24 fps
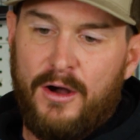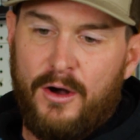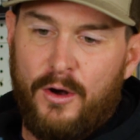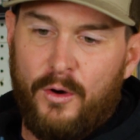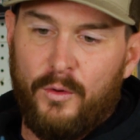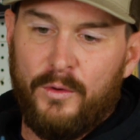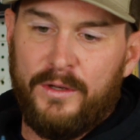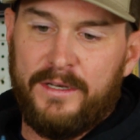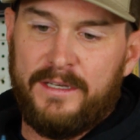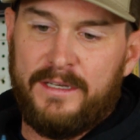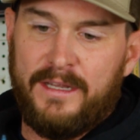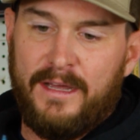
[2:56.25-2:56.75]

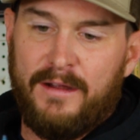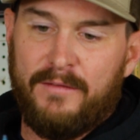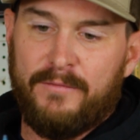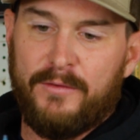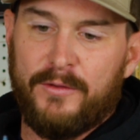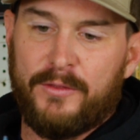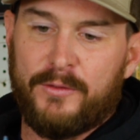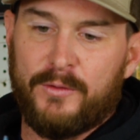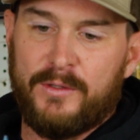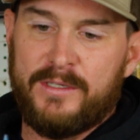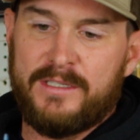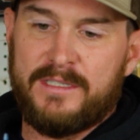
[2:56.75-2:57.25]
hold it down
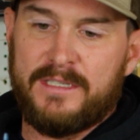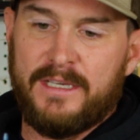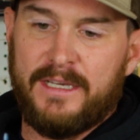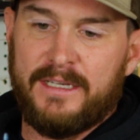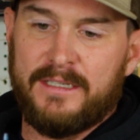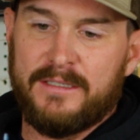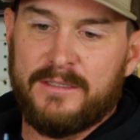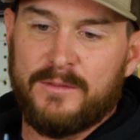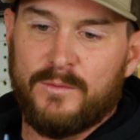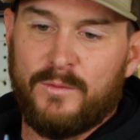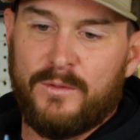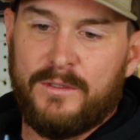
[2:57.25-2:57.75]
for 3
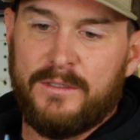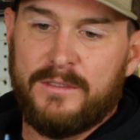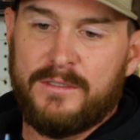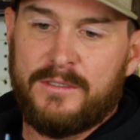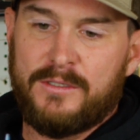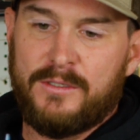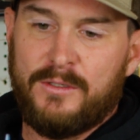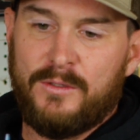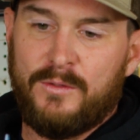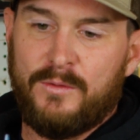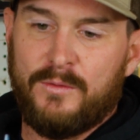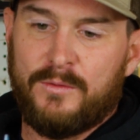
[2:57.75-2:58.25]
seconds. 1,
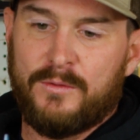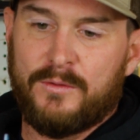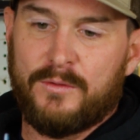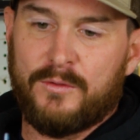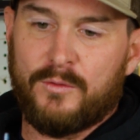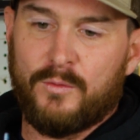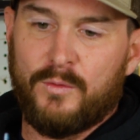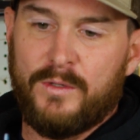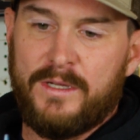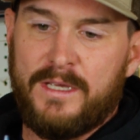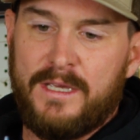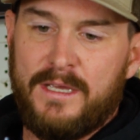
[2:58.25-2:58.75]
2,
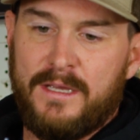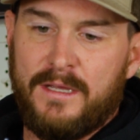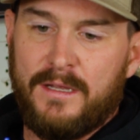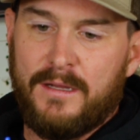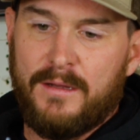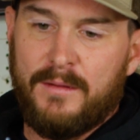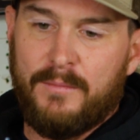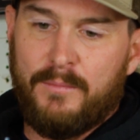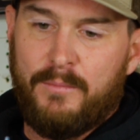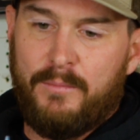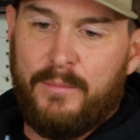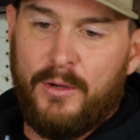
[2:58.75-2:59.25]
3,
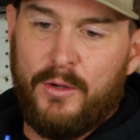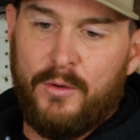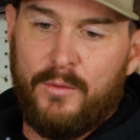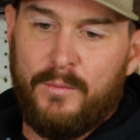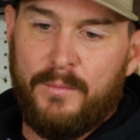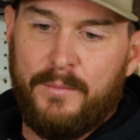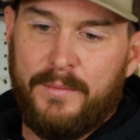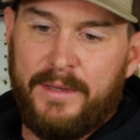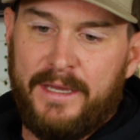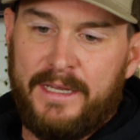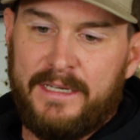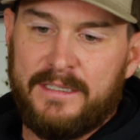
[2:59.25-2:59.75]

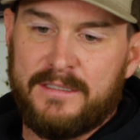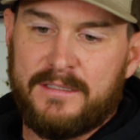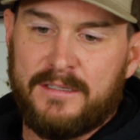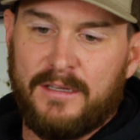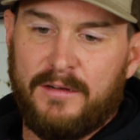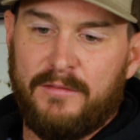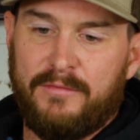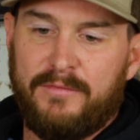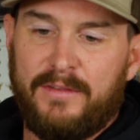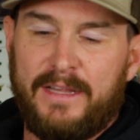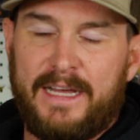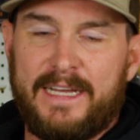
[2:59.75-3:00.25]
boom. And it's
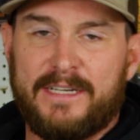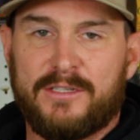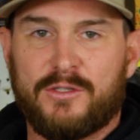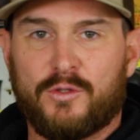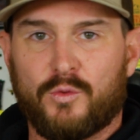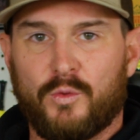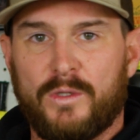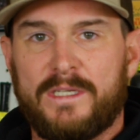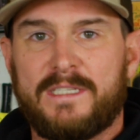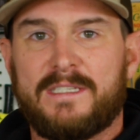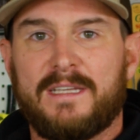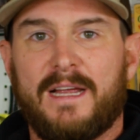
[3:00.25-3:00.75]
going to flash
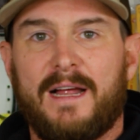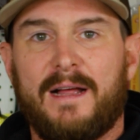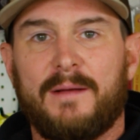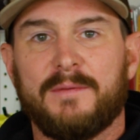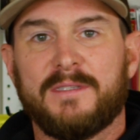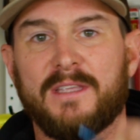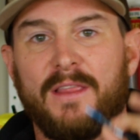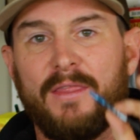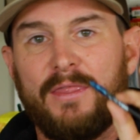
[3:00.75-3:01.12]
3 times.